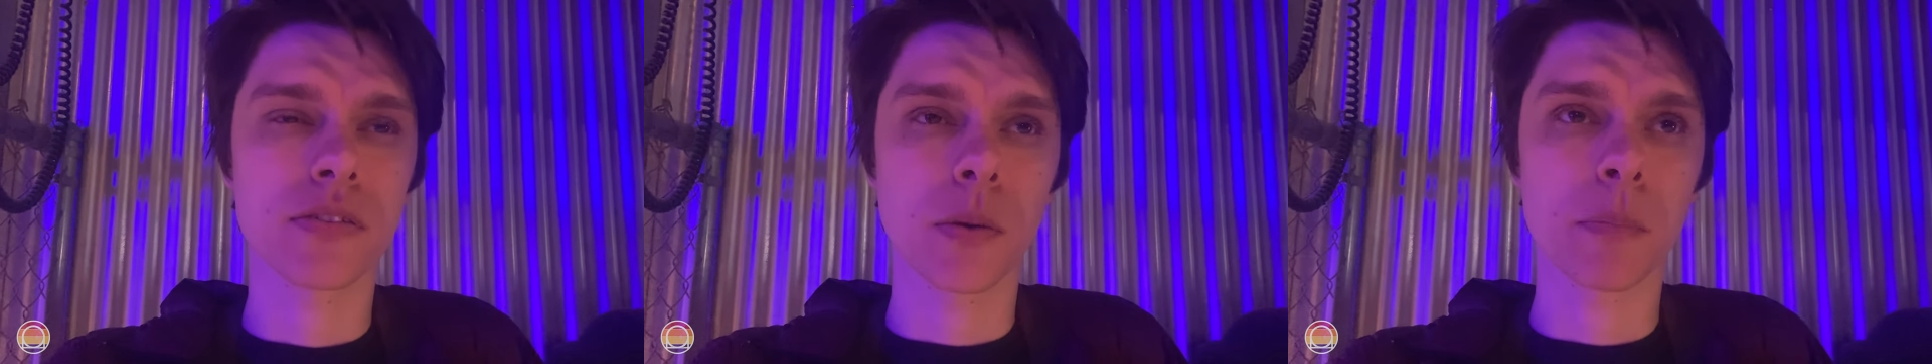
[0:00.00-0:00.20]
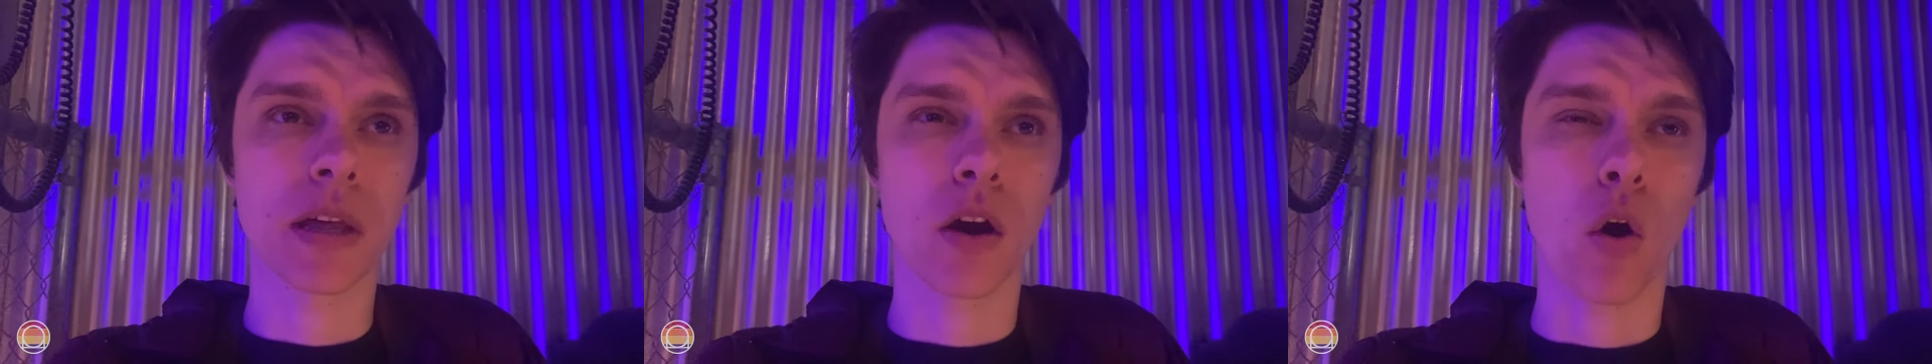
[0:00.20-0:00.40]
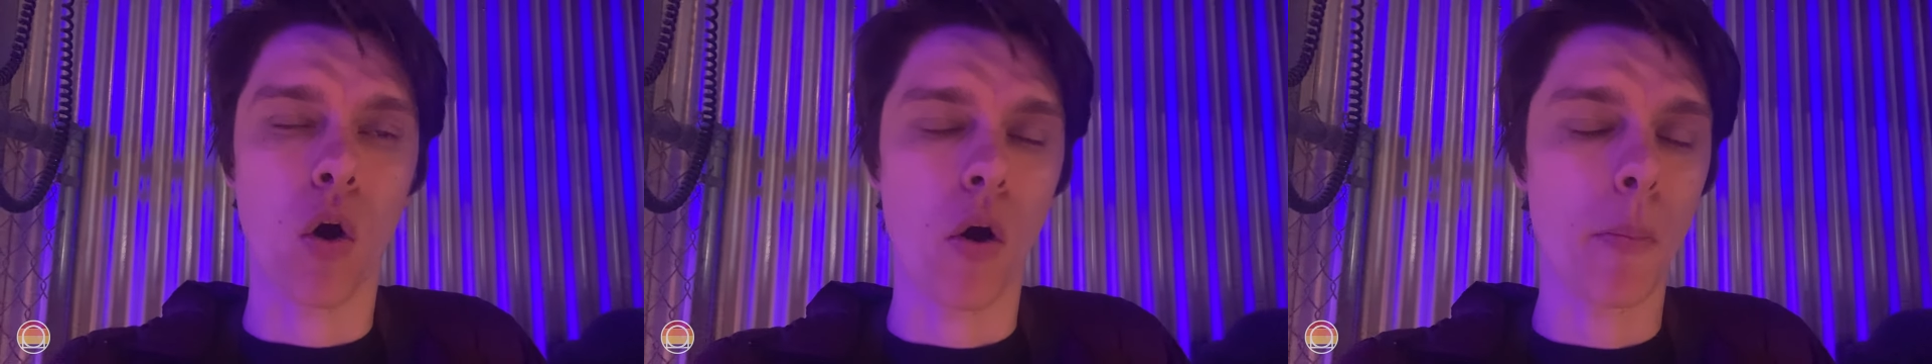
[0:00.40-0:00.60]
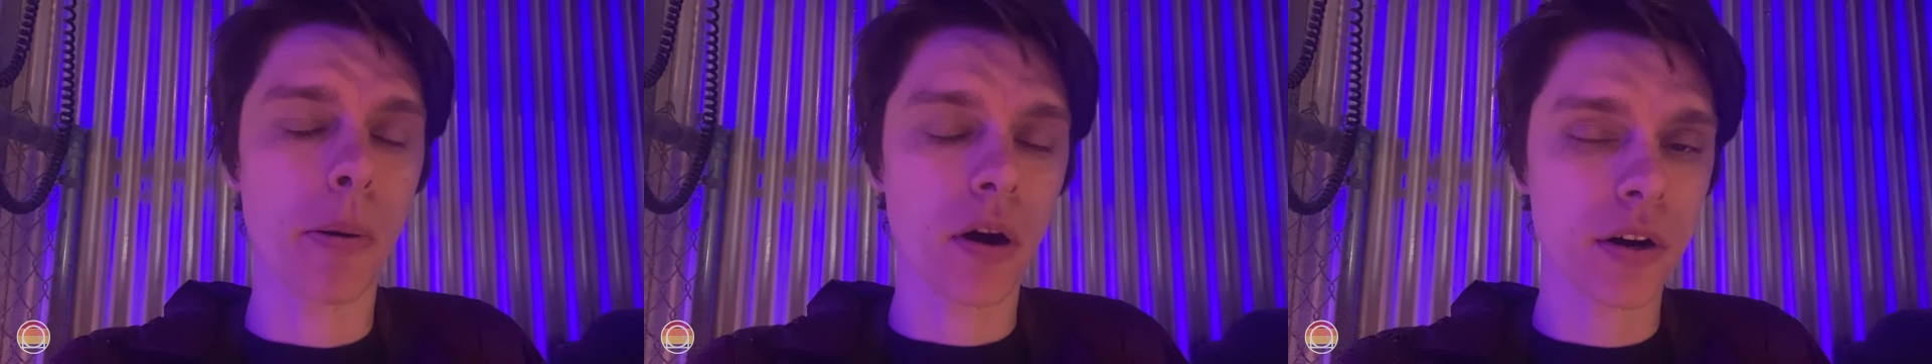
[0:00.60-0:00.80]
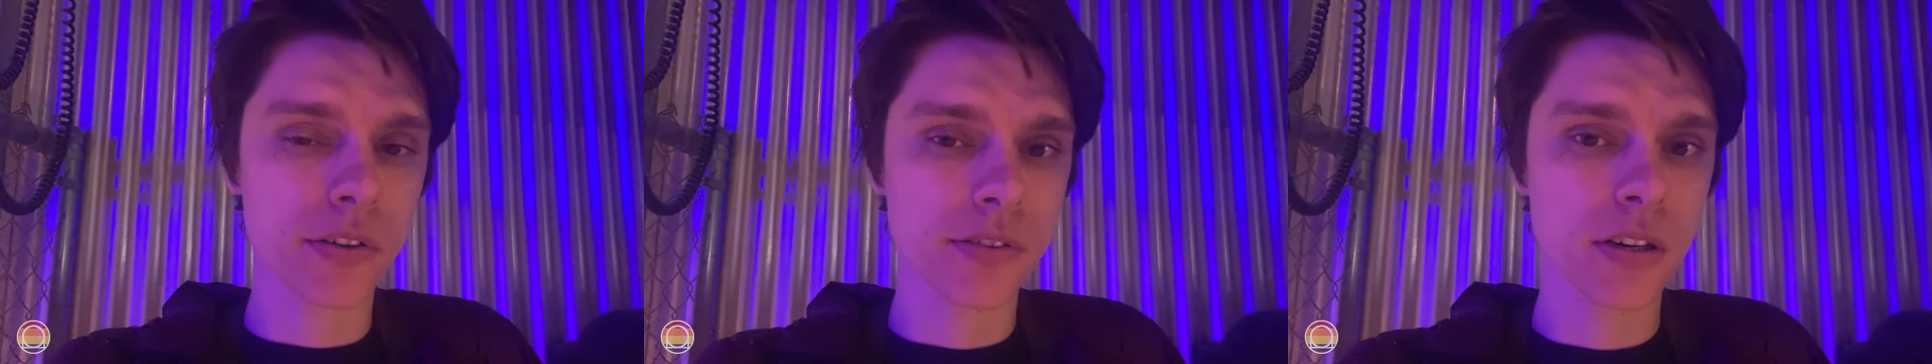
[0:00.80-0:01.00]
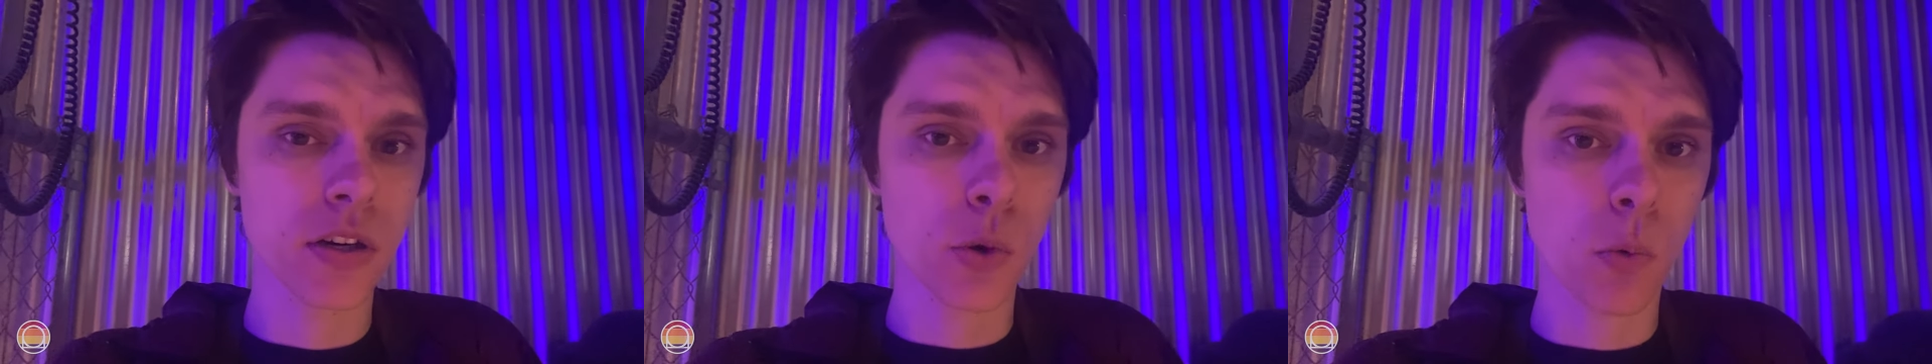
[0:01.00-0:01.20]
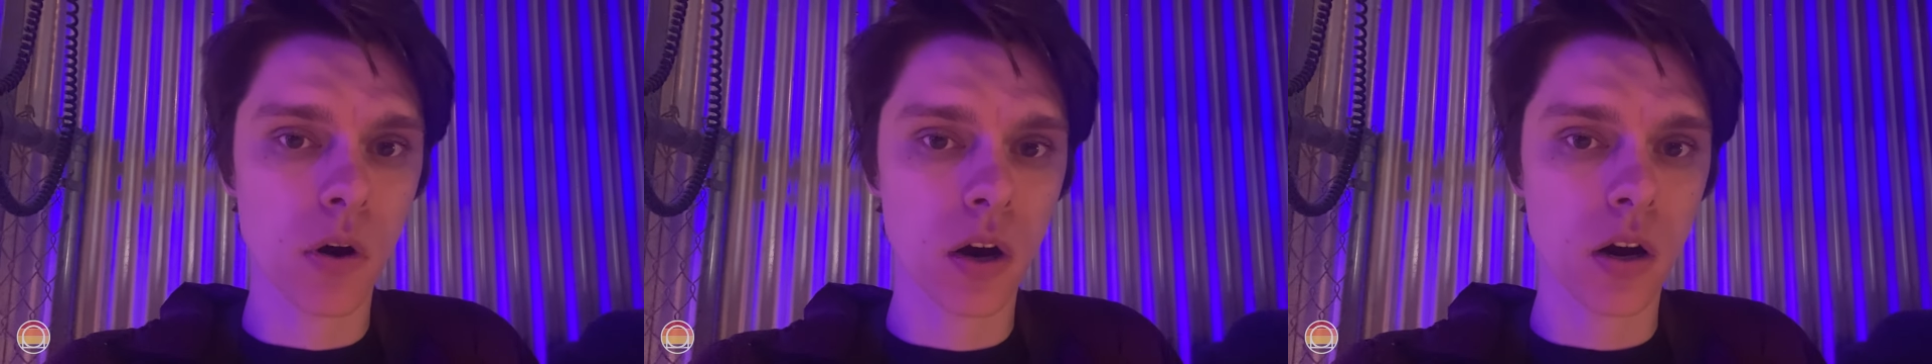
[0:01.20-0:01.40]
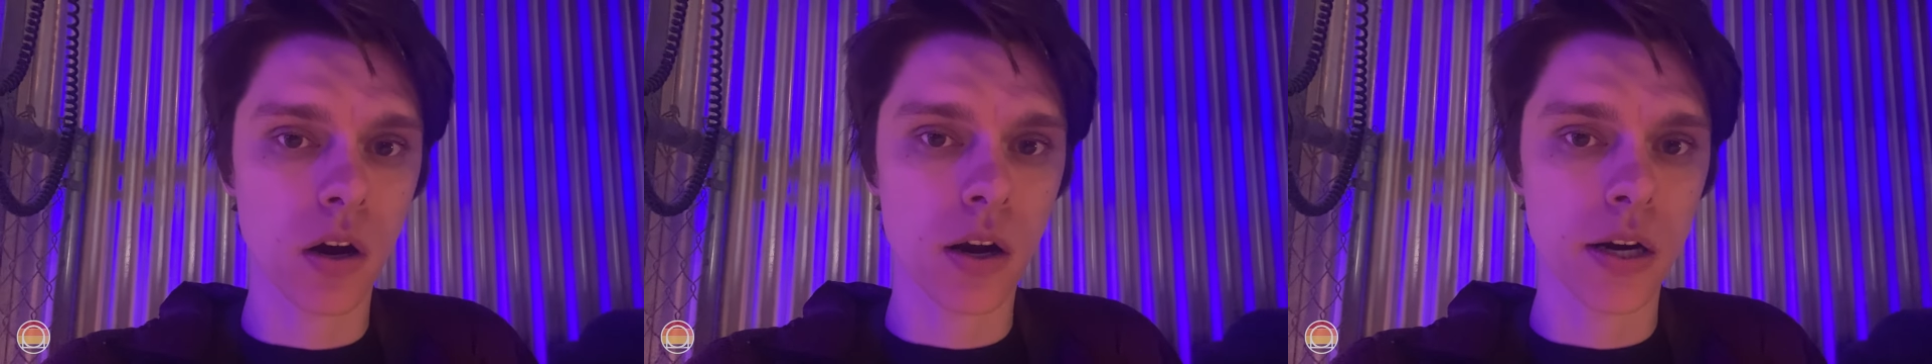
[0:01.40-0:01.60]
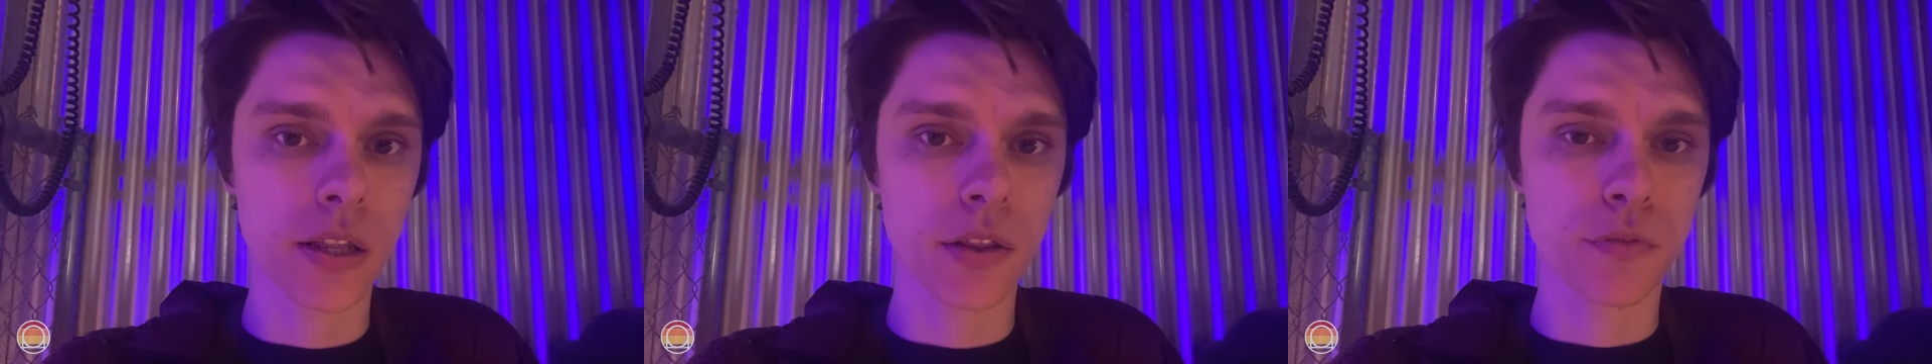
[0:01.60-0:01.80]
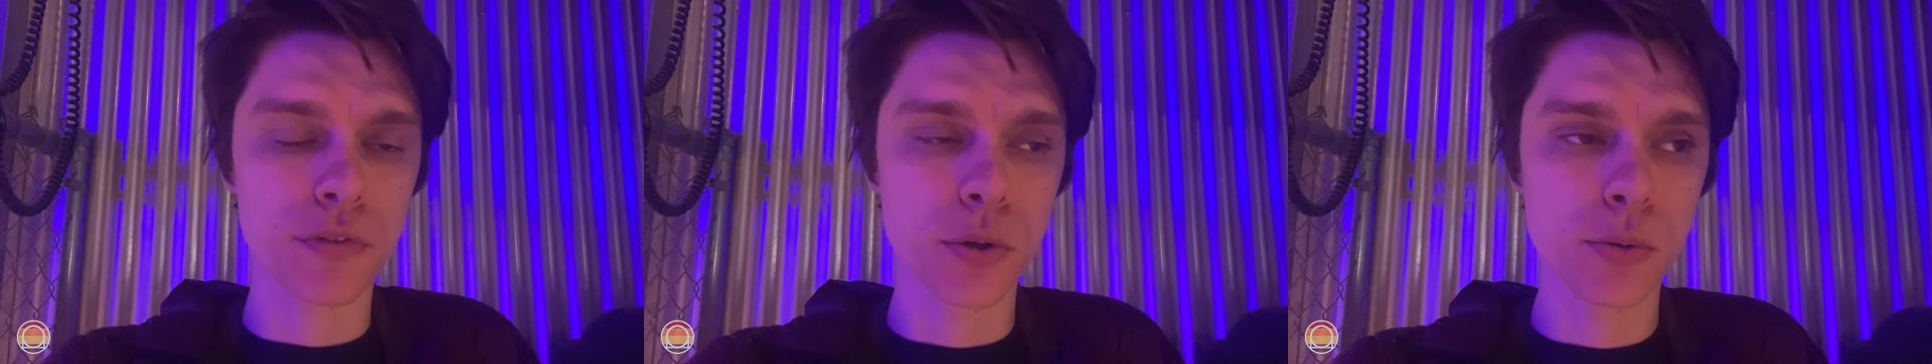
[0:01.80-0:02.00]
something all parks need to work on
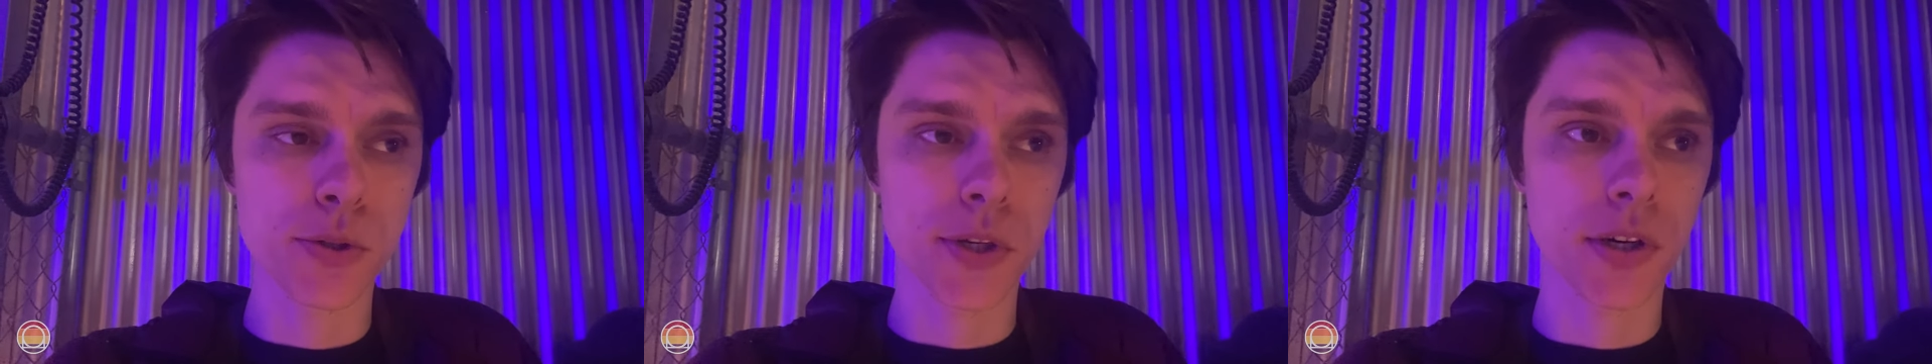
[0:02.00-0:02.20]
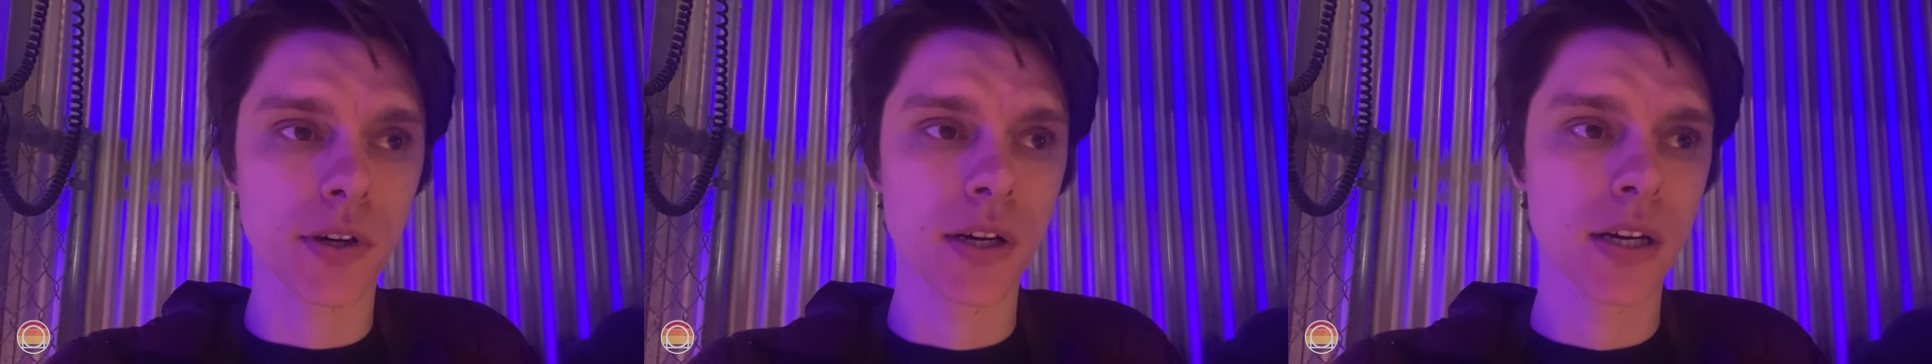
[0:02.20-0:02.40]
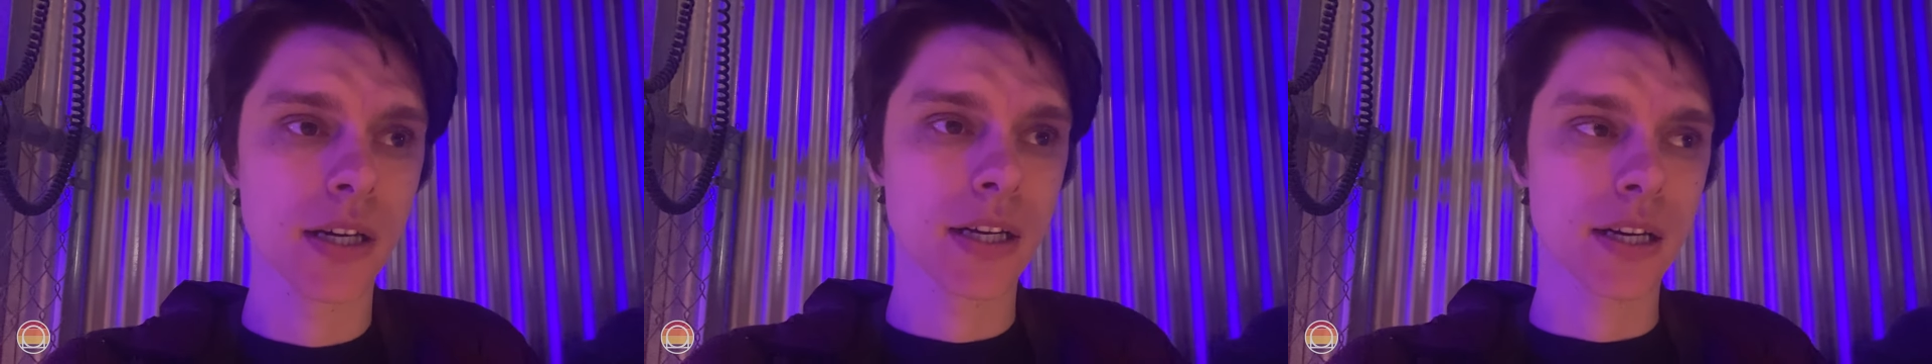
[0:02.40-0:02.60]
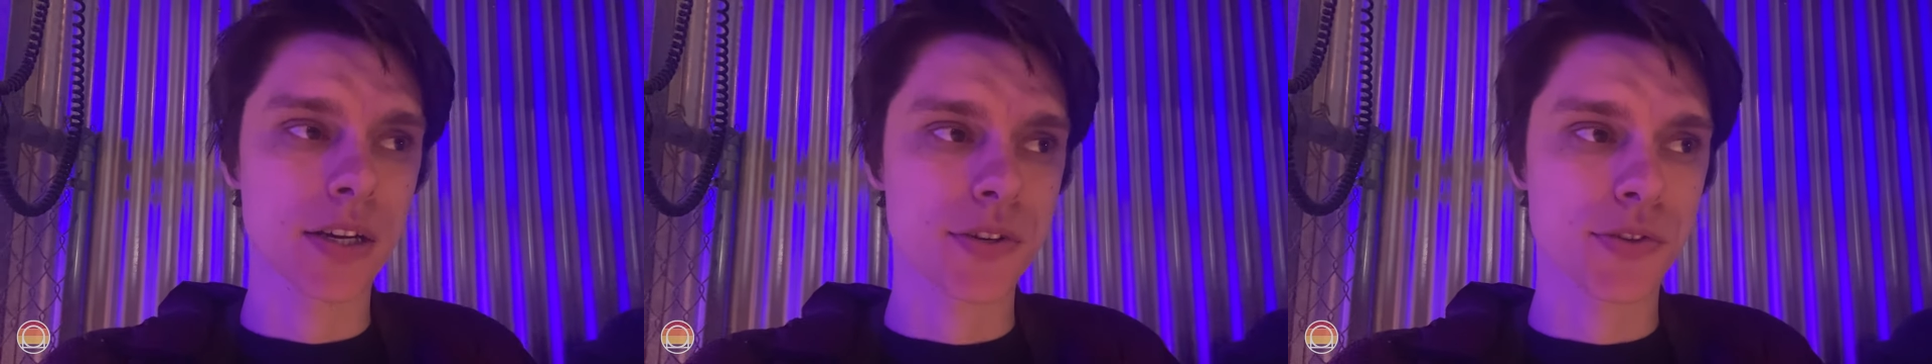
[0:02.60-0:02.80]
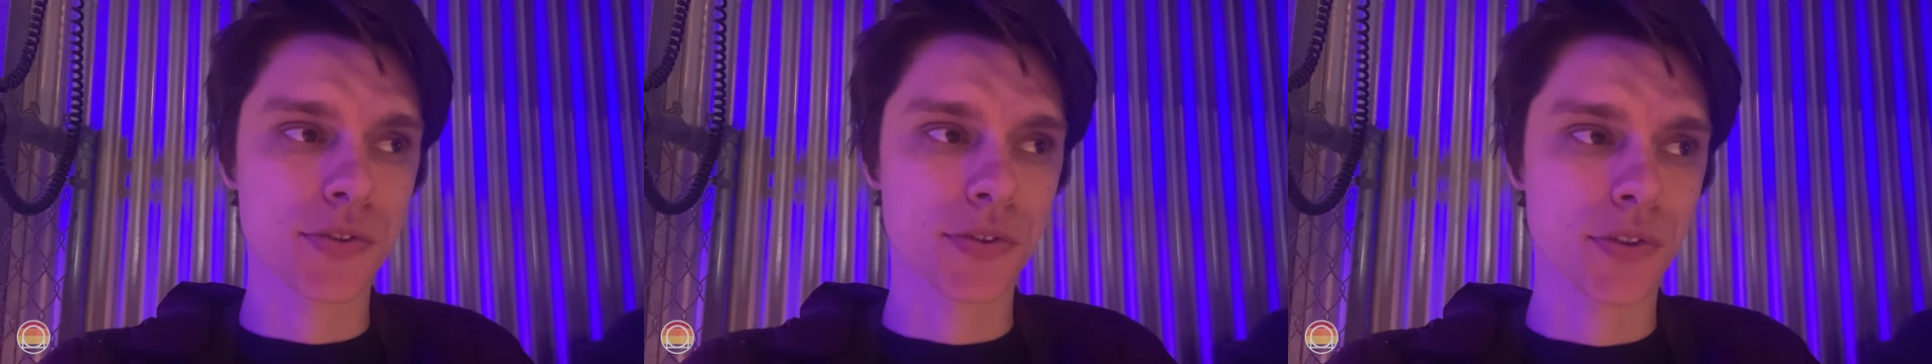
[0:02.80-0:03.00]
in the future because